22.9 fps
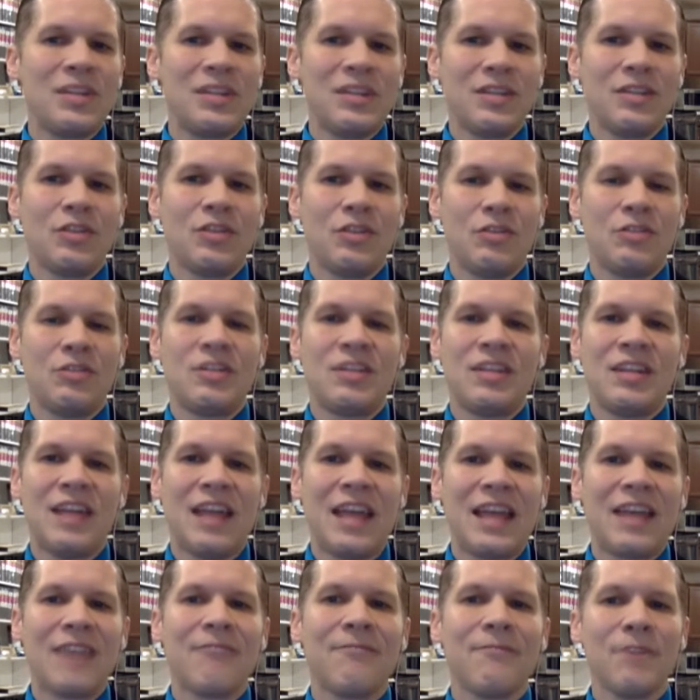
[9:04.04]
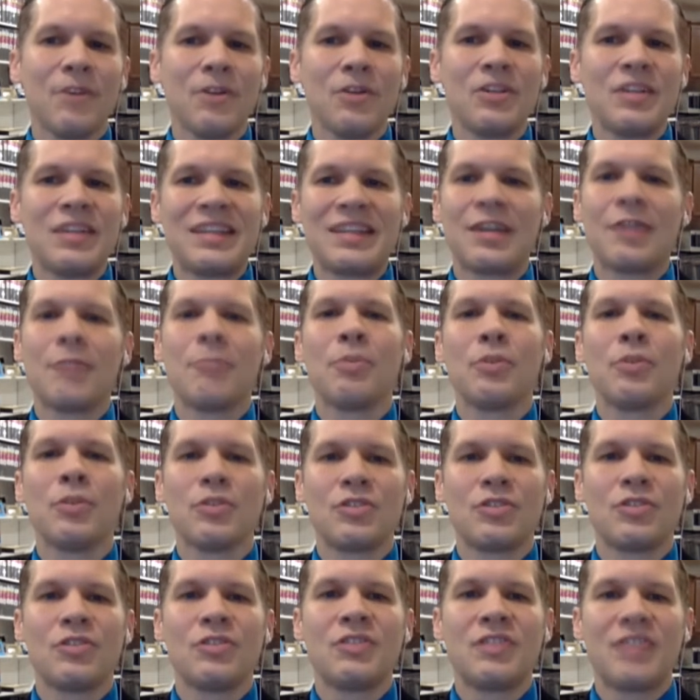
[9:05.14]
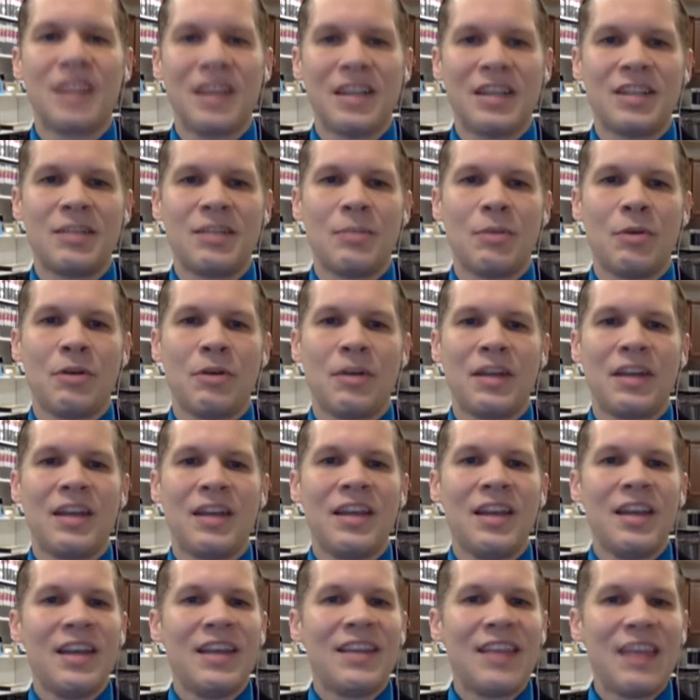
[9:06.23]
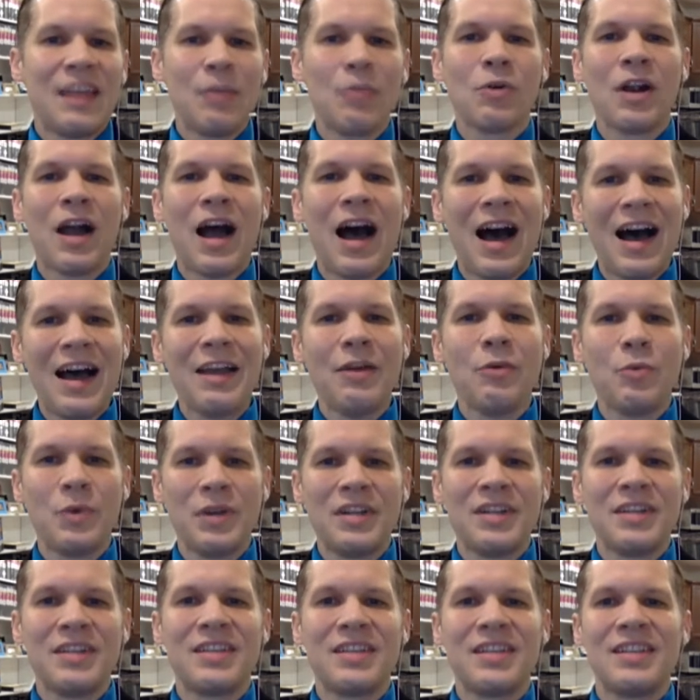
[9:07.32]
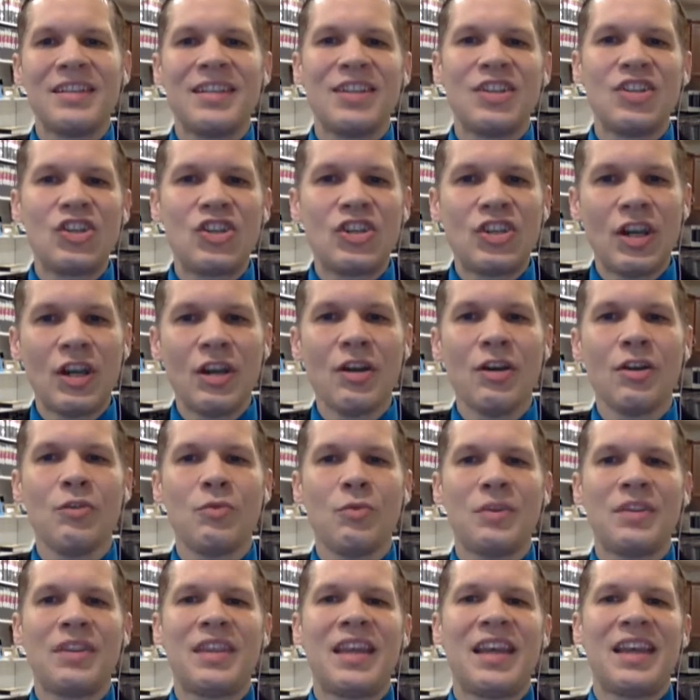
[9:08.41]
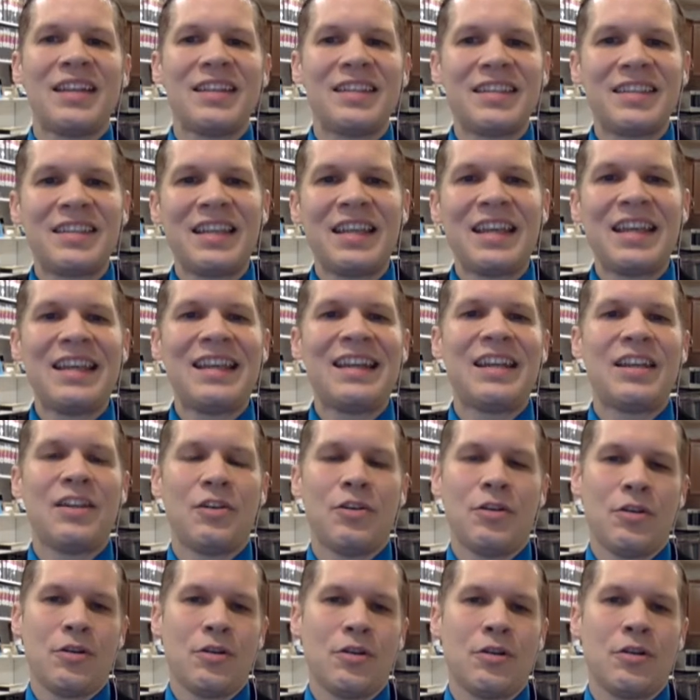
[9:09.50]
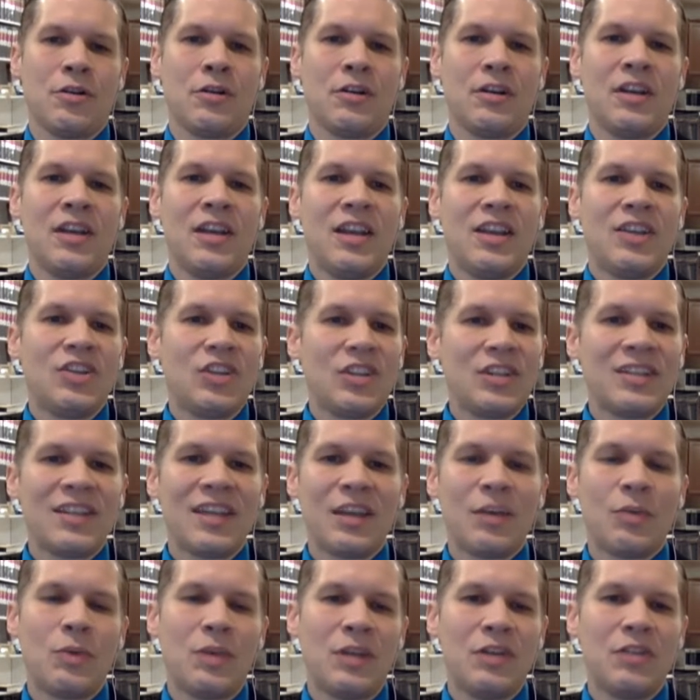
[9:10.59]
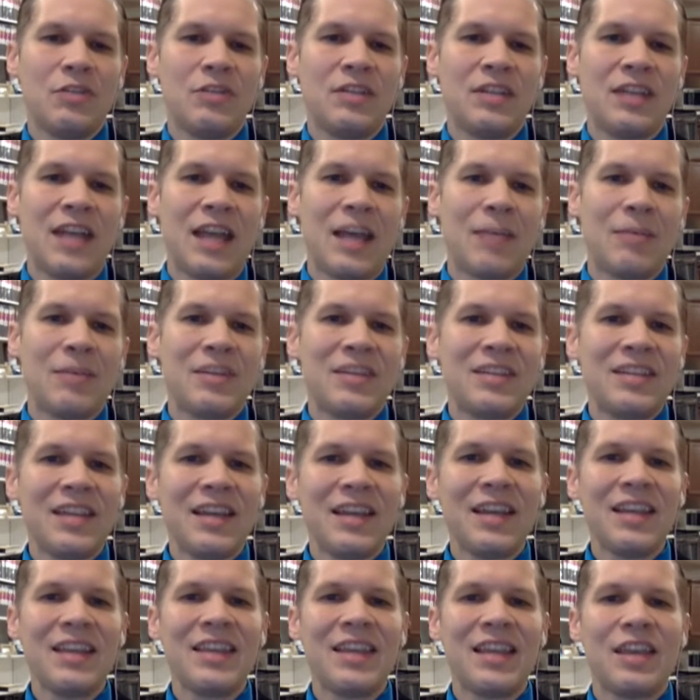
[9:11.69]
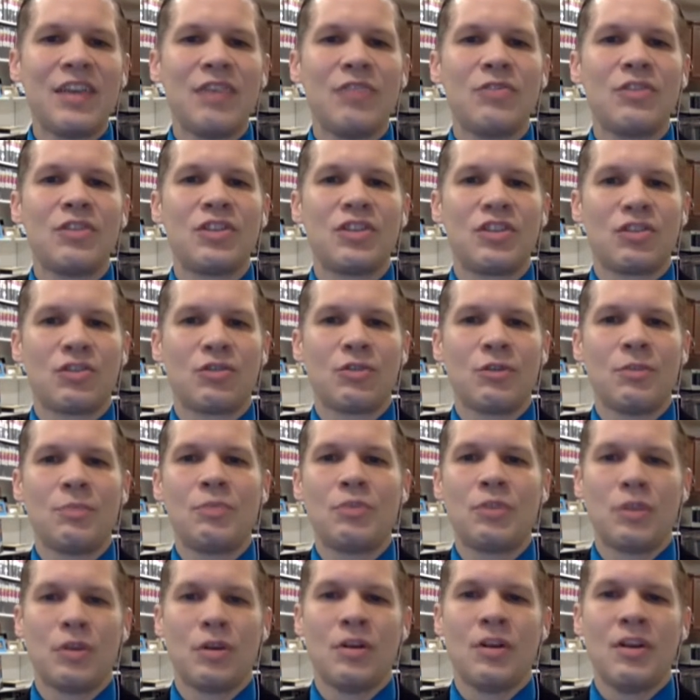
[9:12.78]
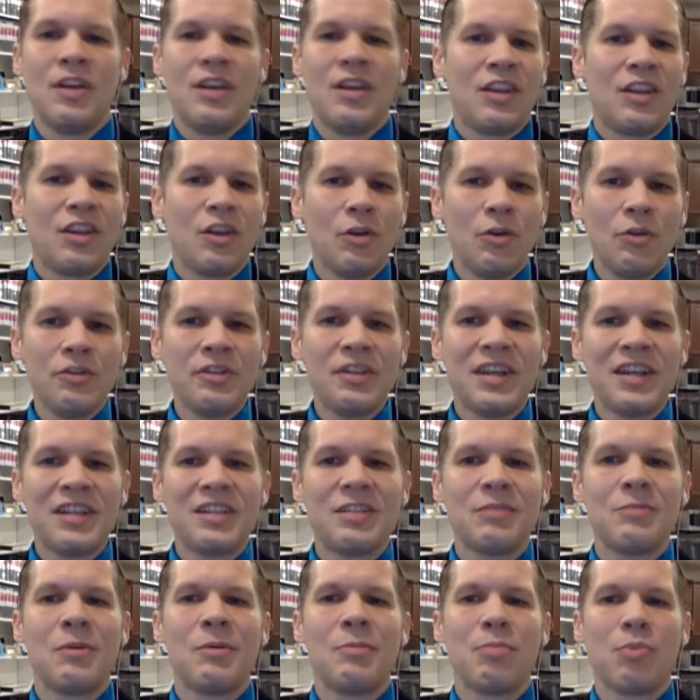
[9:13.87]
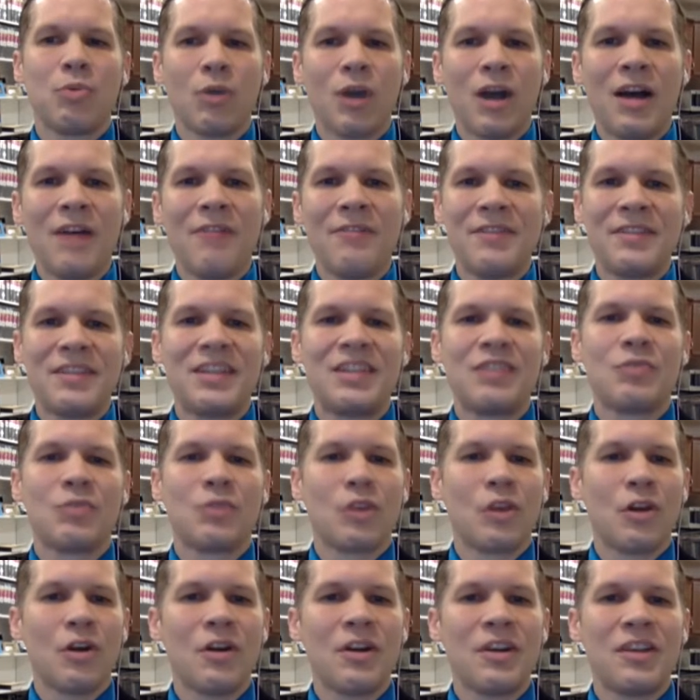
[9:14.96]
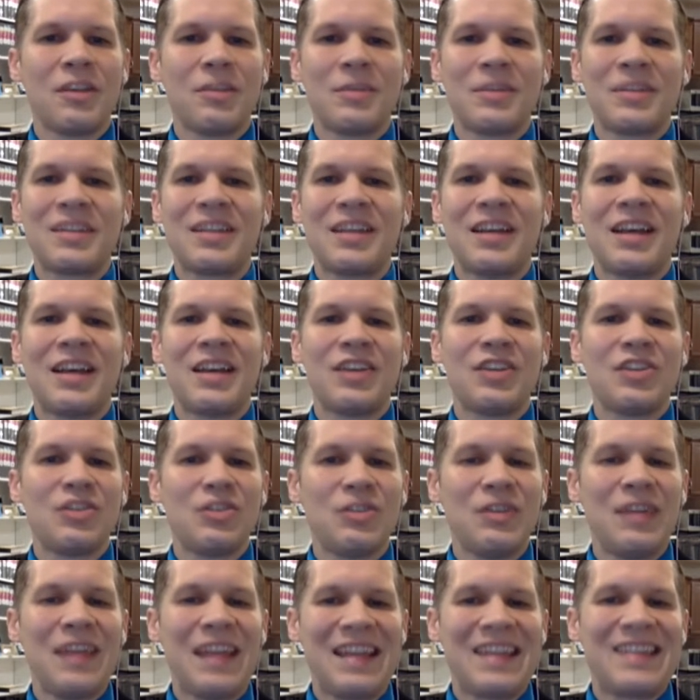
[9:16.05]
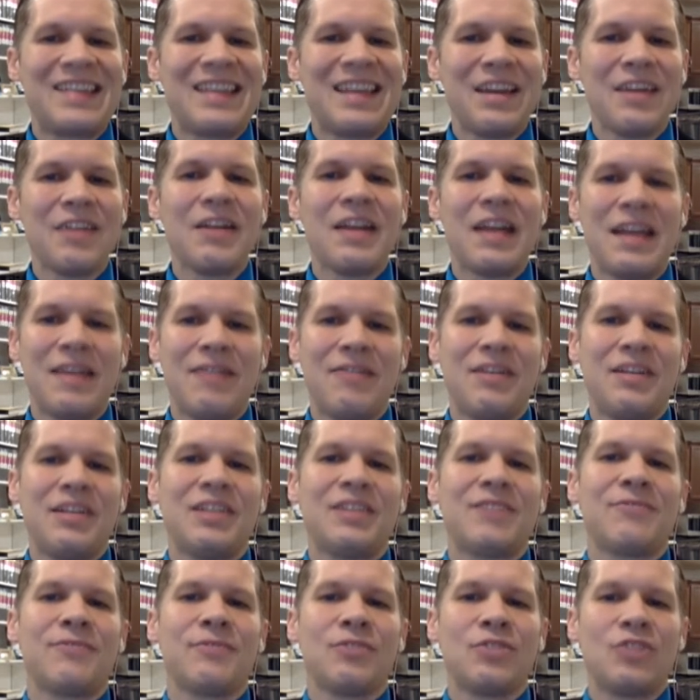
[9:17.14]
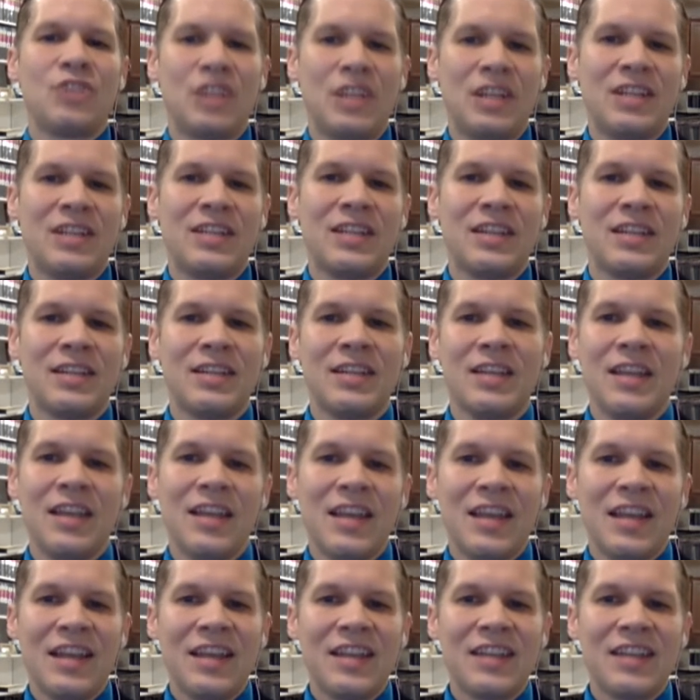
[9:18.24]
that we still use today. And first is our personal testimony. They were eyewitnesses and shared what they had seen and heard just like we do today. But second, they used scripture. The Old Testament prophecies regarding the Messiah stood as their evidence for Jesus.